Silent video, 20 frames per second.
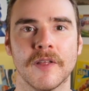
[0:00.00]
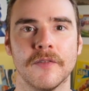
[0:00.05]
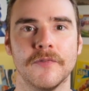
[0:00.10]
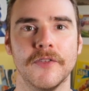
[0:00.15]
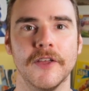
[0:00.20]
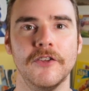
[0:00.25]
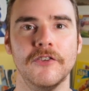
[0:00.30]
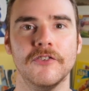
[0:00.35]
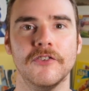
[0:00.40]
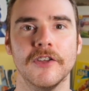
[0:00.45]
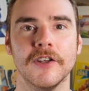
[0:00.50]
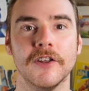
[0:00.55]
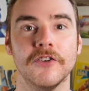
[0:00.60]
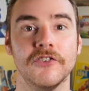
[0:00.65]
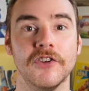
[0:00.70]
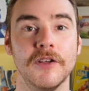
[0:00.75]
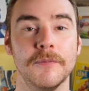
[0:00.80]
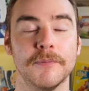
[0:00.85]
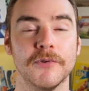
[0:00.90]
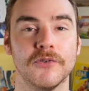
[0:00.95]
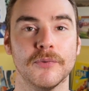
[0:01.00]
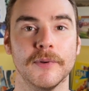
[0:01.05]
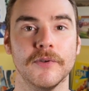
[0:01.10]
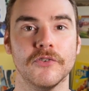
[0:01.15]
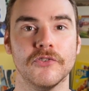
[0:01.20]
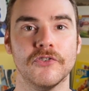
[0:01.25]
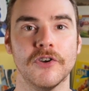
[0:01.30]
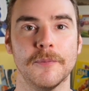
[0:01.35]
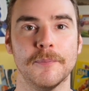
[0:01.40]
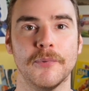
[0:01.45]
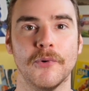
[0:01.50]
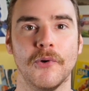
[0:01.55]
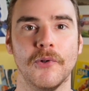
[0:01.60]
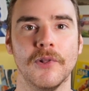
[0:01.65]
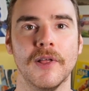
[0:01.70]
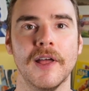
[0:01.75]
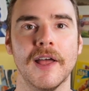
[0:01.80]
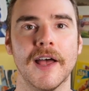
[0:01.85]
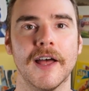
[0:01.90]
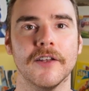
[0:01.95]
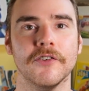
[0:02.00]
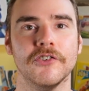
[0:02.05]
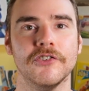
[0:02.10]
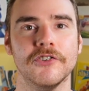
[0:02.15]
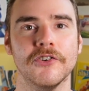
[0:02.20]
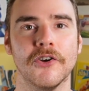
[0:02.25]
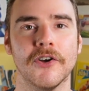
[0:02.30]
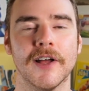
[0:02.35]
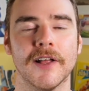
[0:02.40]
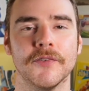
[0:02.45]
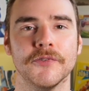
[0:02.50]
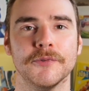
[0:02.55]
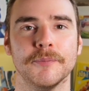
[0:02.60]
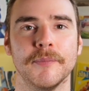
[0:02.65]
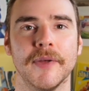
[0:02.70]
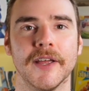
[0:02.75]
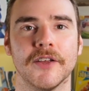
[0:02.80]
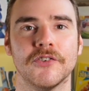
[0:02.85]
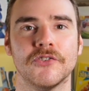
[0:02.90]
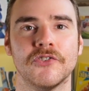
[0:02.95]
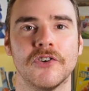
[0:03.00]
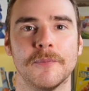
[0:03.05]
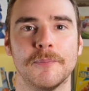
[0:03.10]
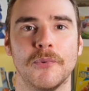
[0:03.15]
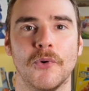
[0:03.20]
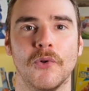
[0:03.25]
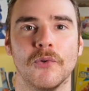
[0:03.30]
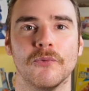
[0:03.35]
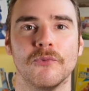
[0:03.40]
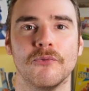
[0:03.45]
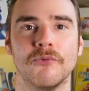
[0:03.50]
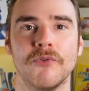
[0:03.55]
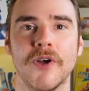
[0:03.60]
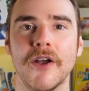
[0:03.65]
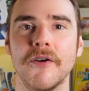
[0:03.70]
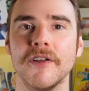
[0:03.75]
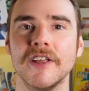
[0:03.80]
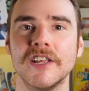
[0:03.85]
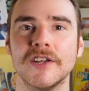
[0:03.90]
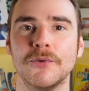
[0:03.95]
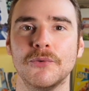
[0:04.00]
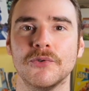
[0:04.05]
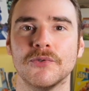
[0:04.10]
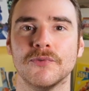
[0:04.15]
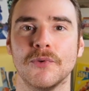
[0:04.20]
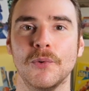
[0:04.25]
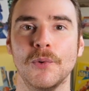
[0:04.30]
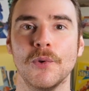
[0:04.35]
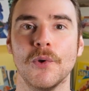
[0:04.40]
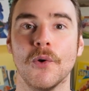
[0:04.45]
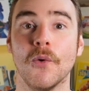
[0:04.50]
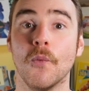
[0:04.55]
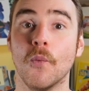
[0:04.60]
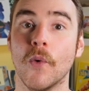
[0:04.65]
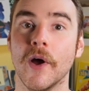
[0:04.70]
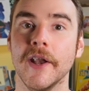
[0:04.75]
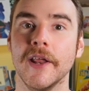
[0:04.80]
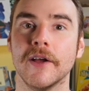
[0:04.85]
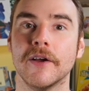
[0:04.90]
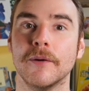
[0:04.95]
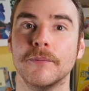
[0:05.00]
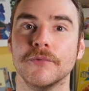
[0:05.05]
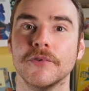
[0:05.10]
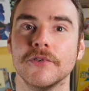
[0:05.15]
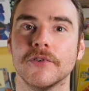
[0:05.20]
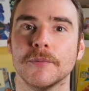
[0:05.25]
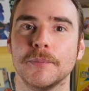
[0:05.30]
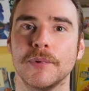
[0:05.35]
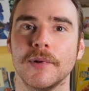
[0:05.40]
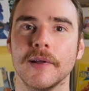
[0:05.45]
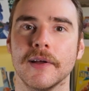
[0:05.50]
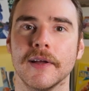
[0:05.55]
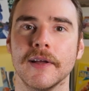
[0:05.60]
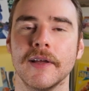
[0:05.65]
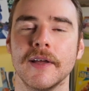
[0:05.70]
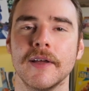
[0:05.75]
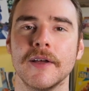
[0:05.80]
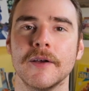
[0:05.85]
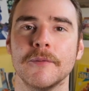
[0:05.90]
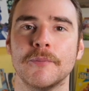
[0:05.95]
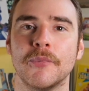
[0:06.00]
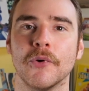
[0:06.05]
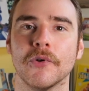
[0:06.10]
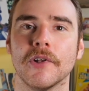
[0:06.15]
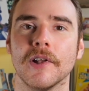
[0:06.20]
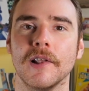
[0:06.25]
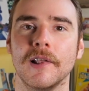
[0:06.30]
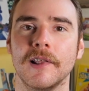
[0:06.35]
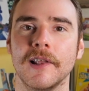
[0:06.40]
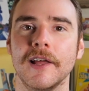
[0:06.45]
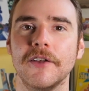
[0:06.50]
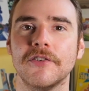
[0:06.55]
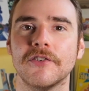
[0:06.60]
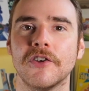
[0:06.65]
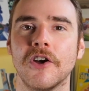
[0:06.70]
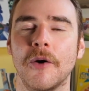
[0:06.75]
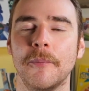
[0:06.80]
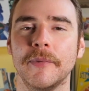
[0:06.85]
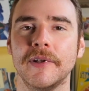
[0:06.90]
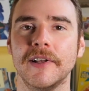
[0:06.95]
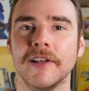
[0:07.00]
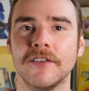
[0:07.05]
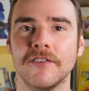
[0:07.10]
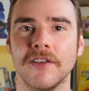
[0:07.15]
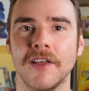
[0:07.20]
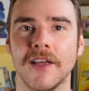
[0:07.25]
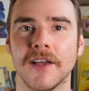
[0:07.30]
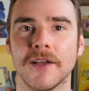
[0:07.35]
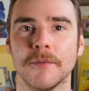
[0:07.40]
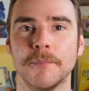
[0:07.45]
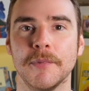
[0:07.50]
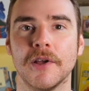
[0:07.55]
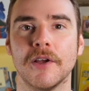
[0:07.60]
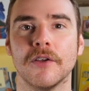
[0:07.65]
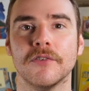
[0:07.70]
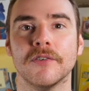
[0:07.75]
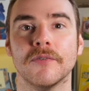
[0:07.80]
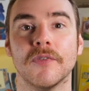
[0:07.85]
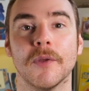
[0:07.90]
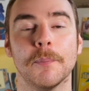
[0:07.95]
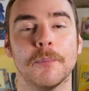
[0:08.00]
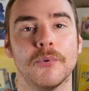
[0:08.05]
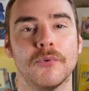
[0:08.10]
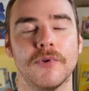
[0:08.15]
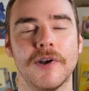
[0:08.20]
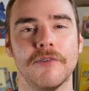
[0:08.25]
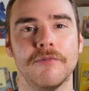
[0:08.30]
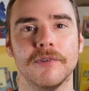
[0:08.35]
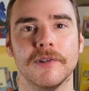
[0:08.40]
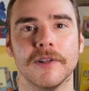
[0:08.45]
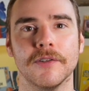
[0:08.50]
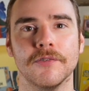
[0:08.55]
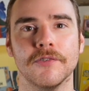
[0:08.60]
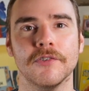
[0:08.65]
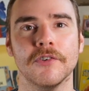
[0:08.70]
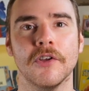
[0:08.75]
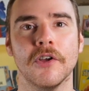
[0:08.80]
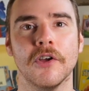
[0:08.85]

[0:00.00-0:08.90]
This synergy between strip ball and sure hands makes strip ball very useful when it comes into play, but less commonly taken because of the prevalence